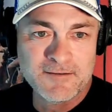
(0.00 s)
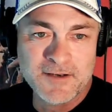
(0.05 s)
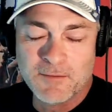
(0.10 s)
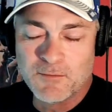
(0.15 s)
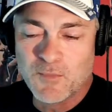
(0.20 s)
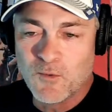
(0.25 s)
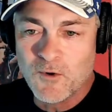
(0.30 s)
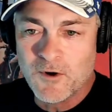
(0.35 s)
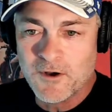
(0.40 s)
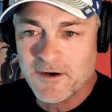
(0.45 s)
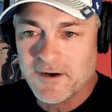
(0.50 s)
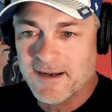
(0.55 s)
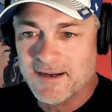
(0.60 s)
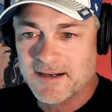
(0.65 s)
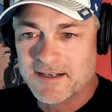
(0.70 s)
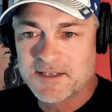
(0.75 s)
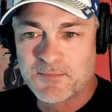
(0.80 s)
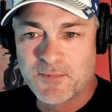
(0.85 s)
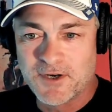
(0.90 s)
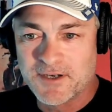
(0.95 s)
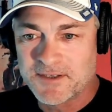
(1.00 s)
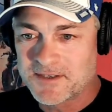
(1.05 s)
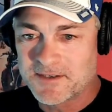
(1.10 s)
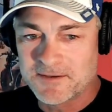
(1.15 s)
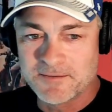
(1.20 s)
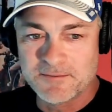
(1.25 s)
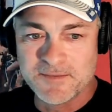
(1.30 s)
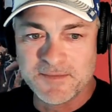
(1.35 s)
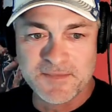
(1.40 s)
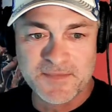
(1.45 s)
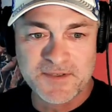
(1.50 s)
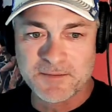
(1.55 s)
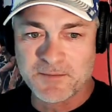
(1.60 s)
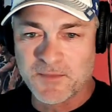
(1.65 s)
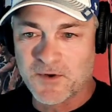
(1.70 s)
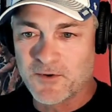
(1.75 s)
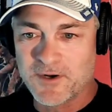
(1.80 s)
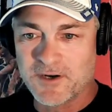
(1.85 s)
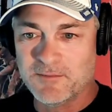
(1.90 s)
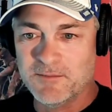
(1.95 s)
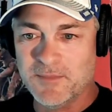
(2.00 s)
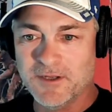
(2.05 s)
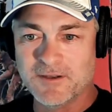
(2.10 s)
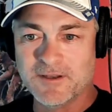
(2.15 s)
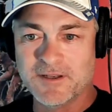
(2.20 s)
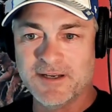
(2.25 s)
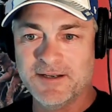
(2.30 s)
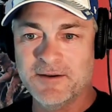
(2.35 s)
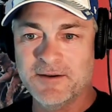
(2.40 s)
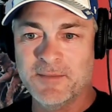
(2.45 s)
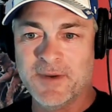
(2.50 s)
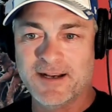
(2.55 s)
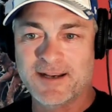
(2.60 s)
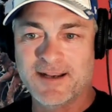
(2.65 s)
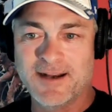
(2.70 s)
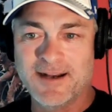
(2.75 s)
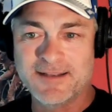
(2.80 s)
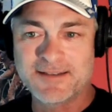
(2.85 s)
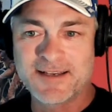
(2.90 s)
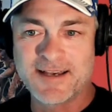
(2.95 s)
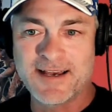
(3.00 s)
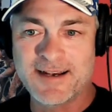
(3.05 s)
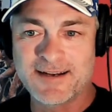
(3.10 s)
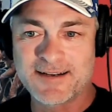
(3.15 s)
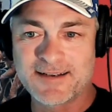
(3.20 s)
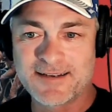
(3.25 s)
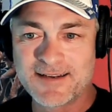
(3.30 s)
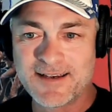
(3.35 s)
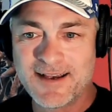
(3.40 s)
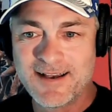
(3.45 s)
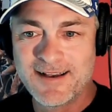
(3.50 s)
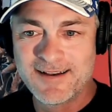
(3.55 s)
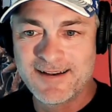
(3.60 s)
number one, express some credibility to my contacts.